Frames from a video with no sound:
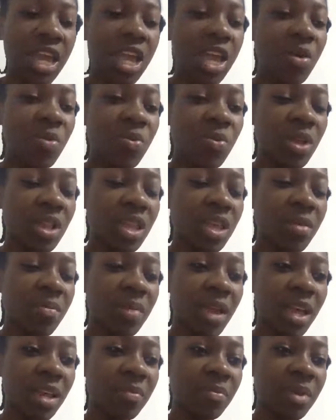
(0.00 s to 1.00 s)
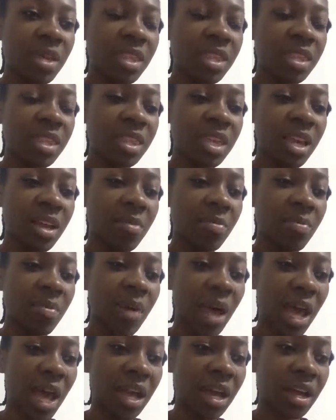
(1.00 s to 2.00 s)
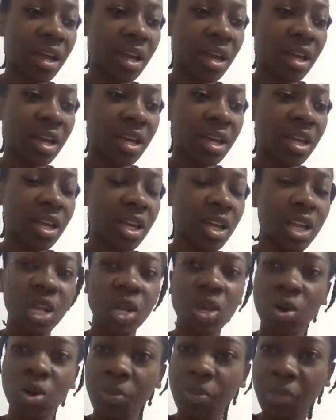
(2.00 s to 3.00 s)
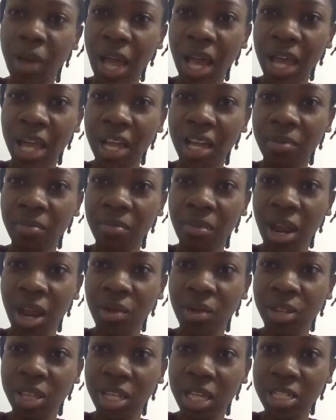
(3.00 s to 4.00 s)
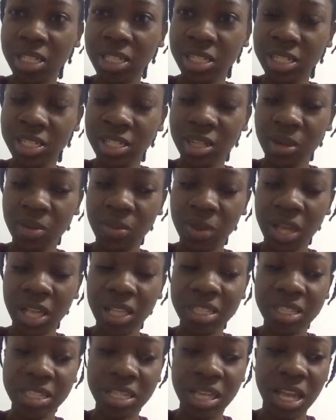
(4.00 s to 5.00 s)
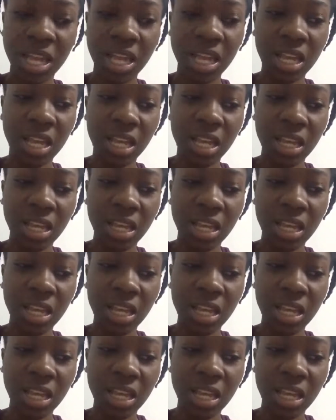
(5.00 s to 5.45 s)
It really made me think back, look back at my relationship and say,